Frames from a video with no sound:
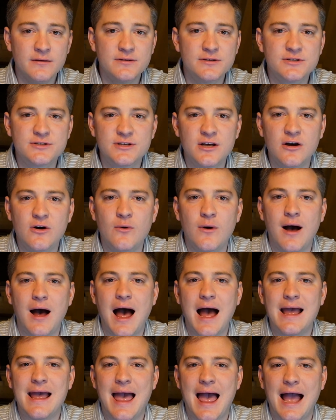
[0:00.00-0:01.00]
So
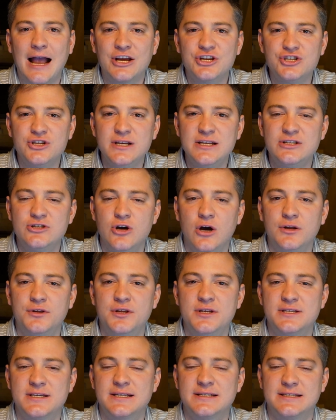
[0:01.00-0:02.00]
I actually took
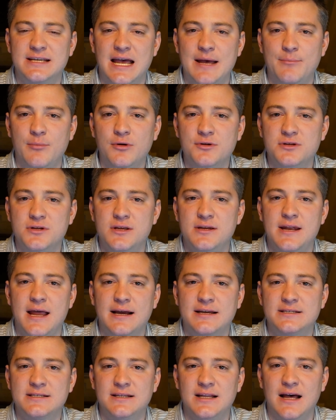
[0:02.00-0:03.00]
this example to the
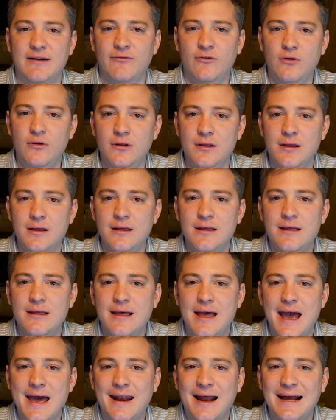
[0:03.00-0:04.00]
next level,
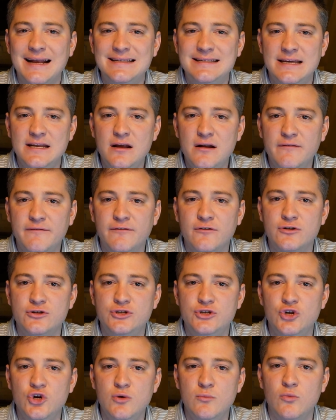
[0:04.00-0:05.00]
and I did it for
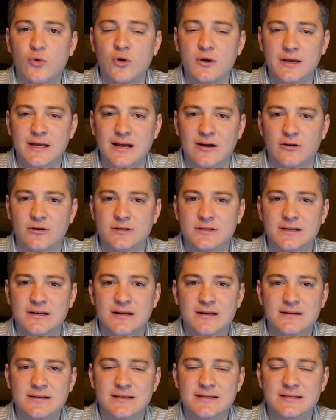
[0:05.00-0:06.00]
2 more years
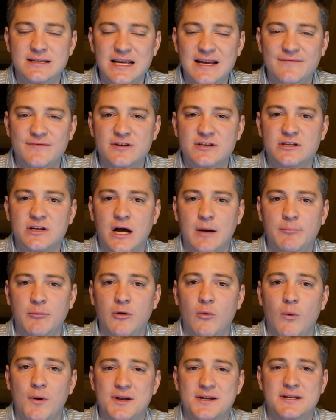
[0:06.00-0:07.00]
to see if this
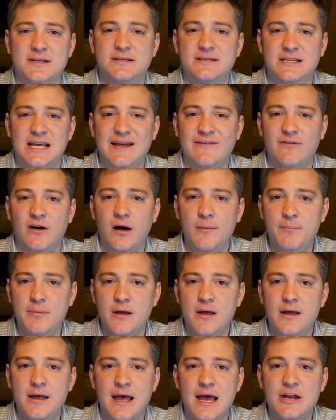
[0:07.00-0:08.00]
couple wanted to save
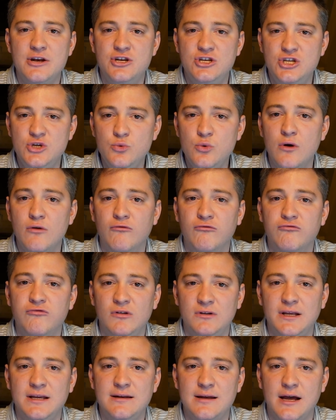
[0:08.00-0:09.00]
up and do a
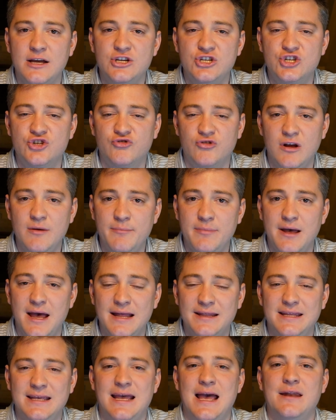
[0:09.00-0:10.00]
really nice trip
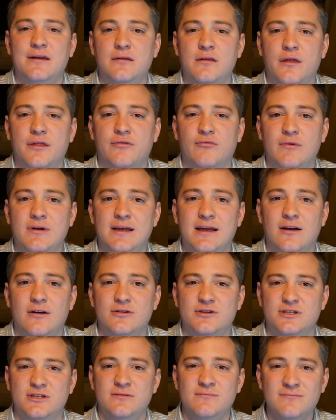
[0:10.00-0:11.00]
at the end of the 3
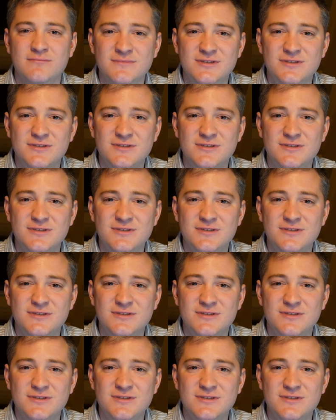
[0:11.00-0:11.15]
years.